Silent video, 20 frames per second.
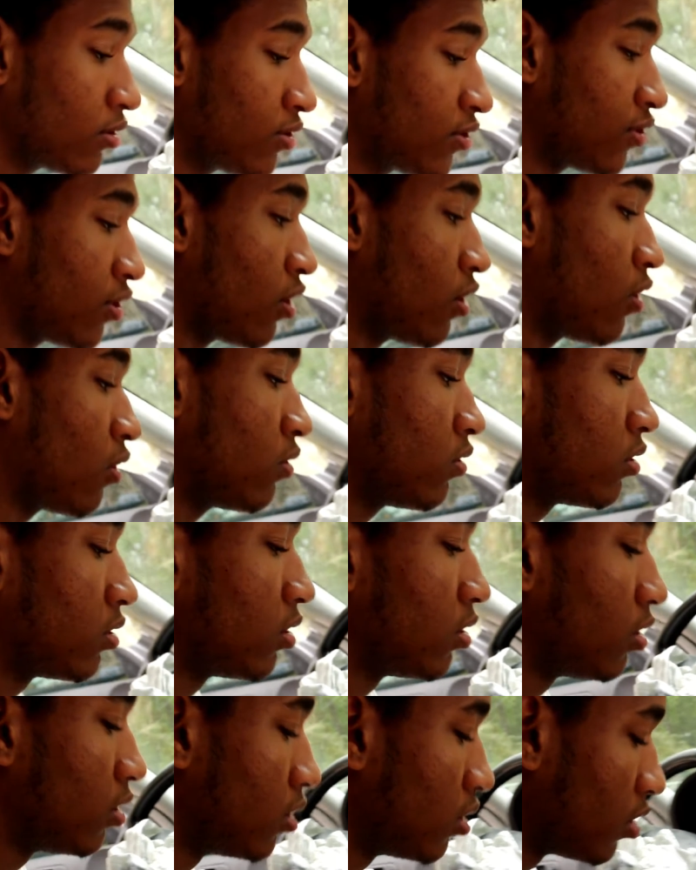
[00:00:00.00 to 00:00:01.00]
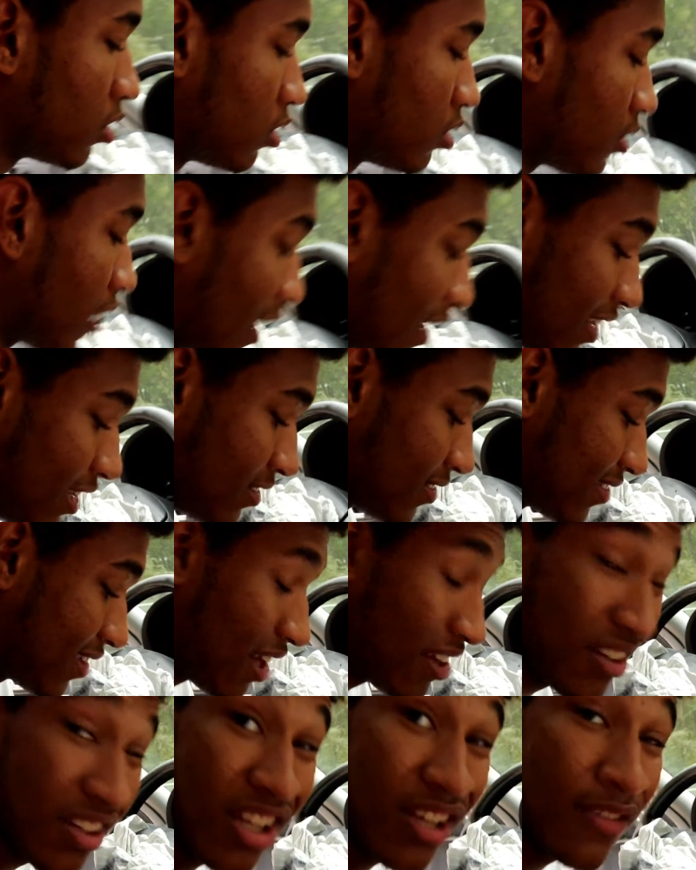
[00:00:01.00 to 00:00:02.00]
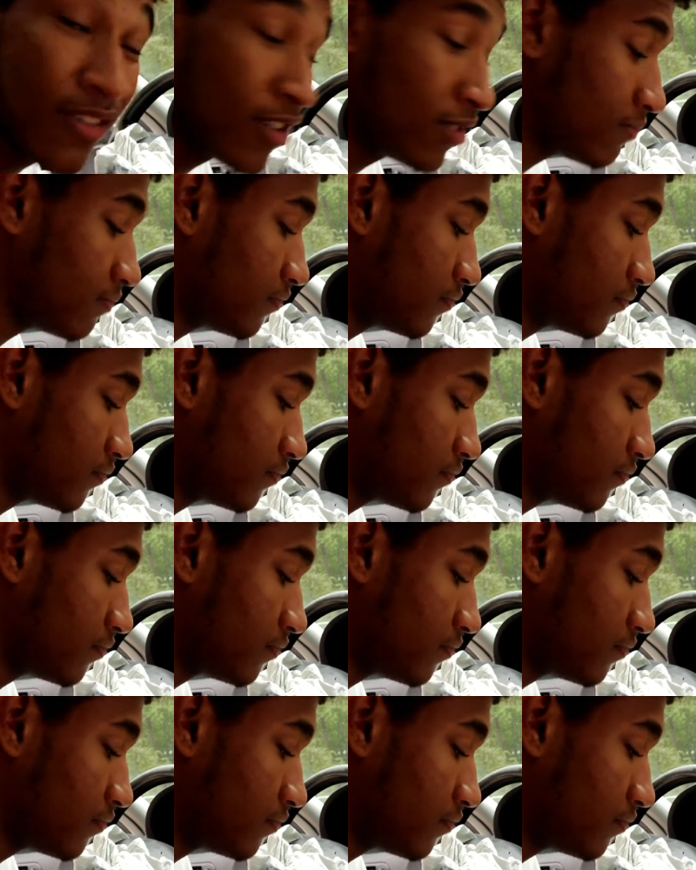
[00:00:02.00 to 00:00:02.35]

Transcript: So I can sell it even.